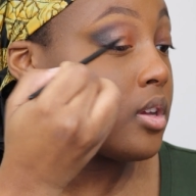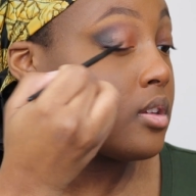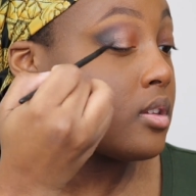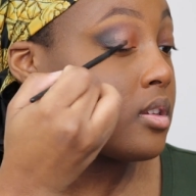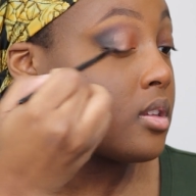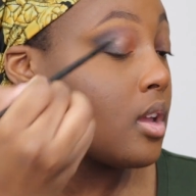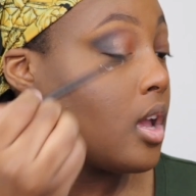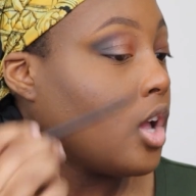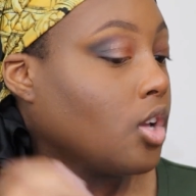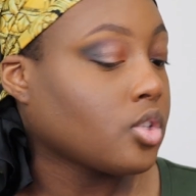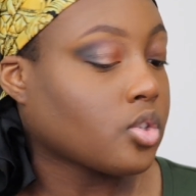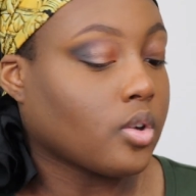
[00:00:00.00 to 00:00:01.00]
is.
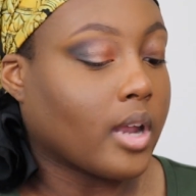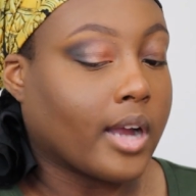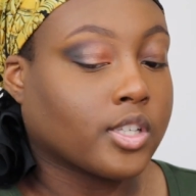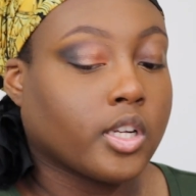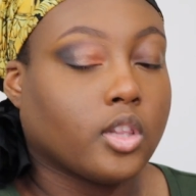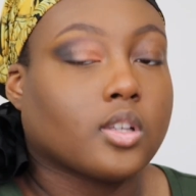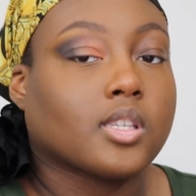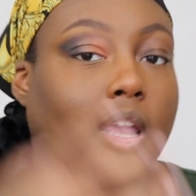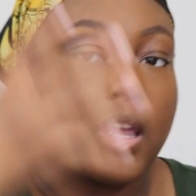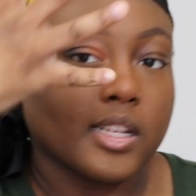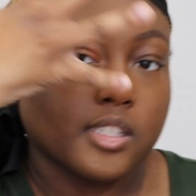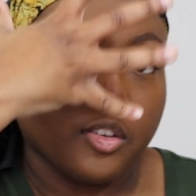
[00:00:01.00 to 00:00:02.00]
So it actually looks
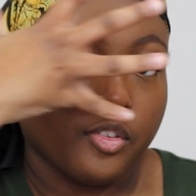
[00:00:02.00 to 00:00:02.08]
like it's